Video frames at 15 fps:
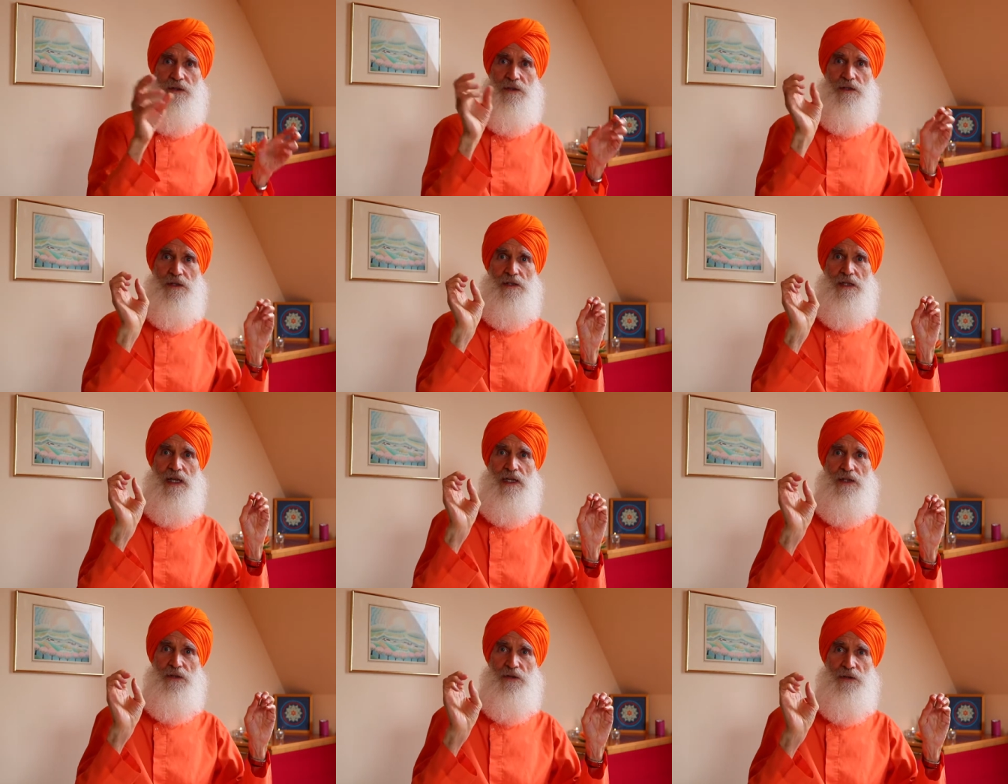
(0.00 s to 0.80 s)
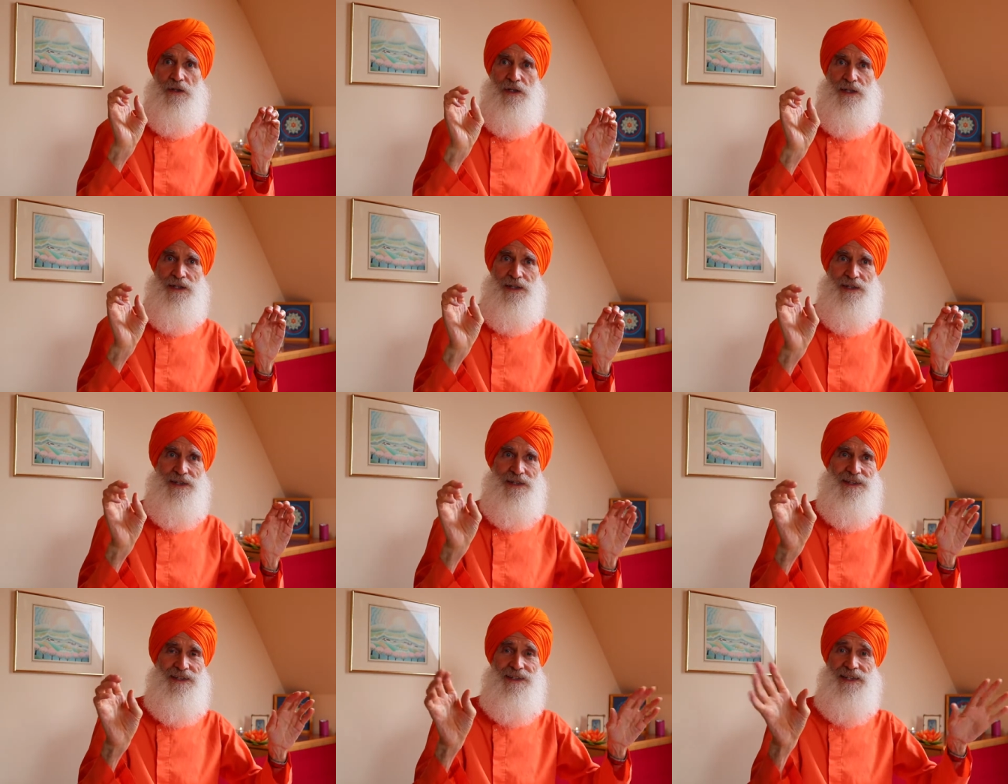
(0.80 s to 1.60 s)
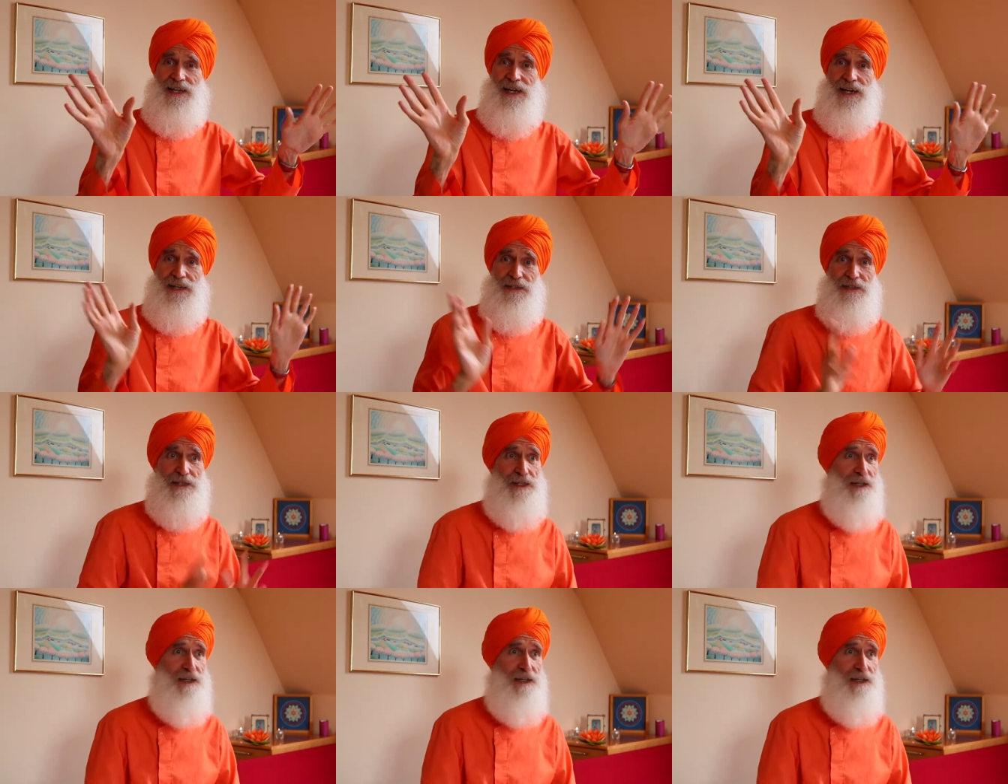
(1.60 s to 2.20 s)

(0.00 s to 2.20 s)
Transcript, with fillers: And it's like you. And